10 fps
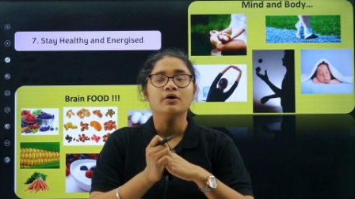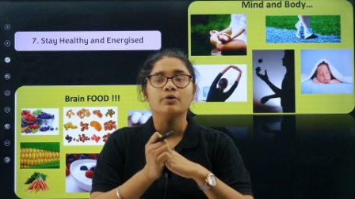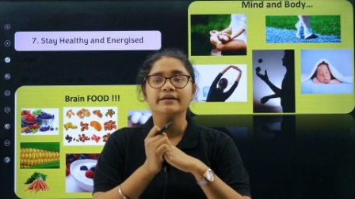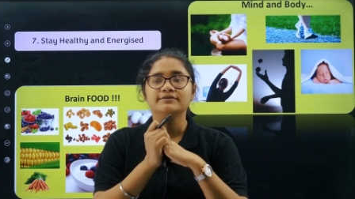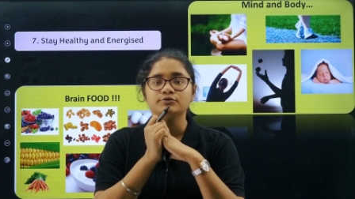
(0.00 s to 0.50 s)

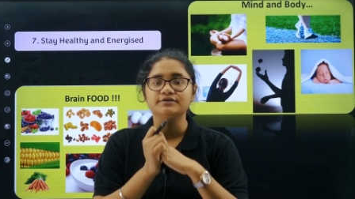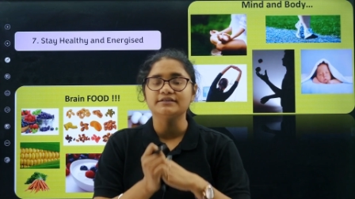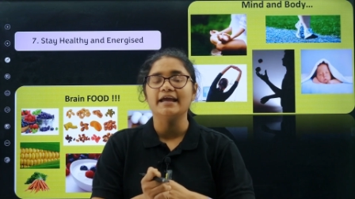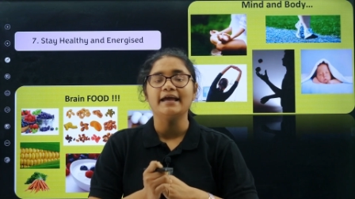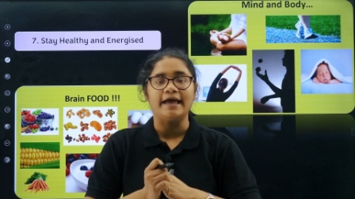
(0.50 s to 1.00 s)
Okay, so
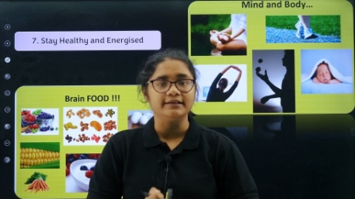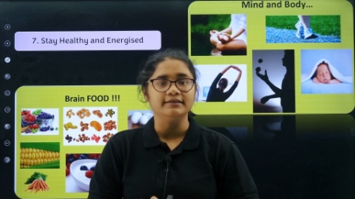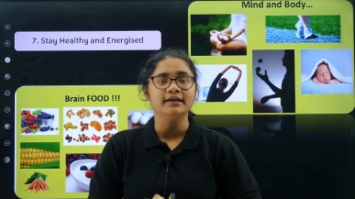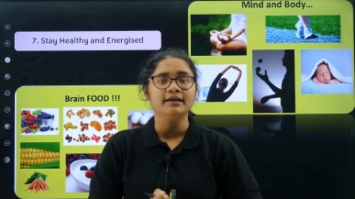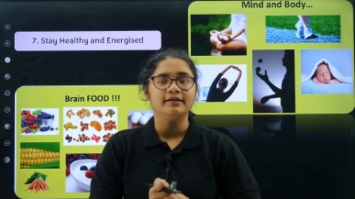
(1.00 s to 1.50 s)
stay
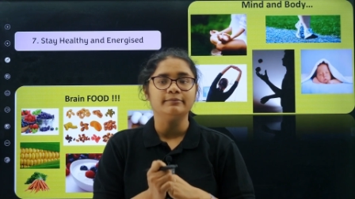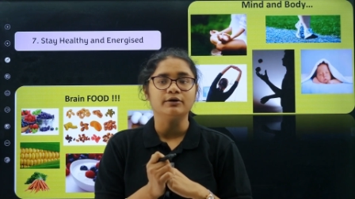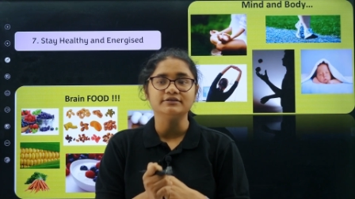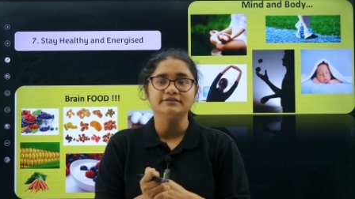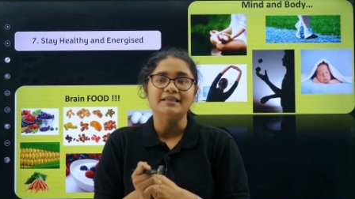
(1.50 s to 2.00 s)
healthy,
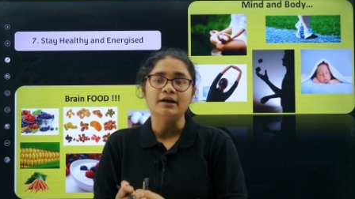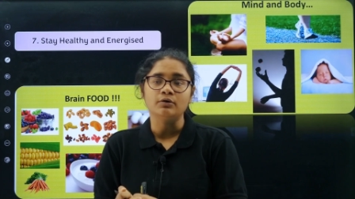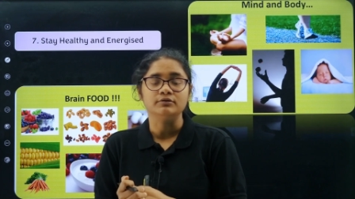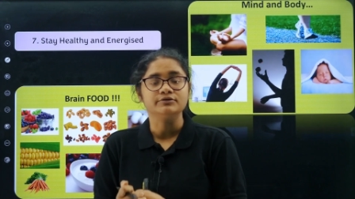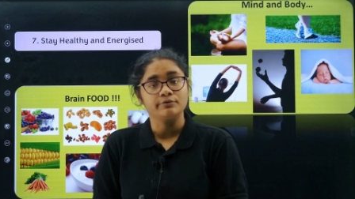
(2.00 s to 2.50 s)
because that
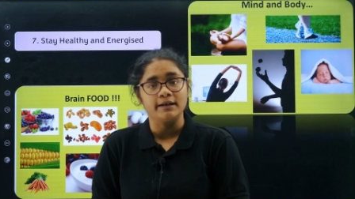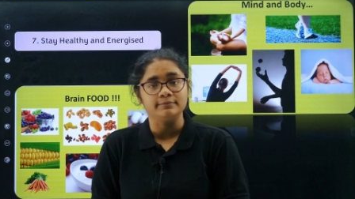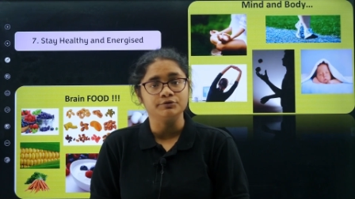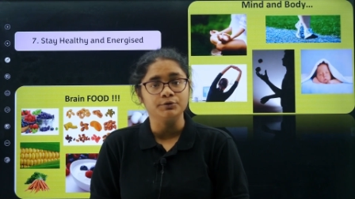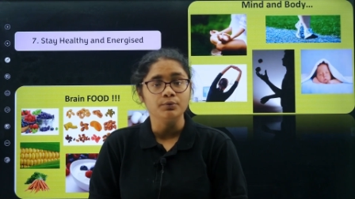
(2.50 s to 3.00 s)
also
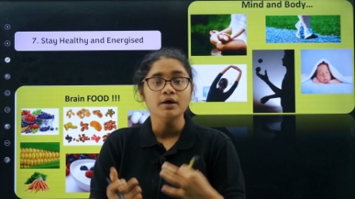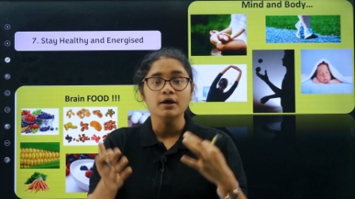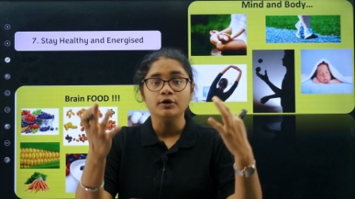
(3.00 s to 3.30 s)
helps you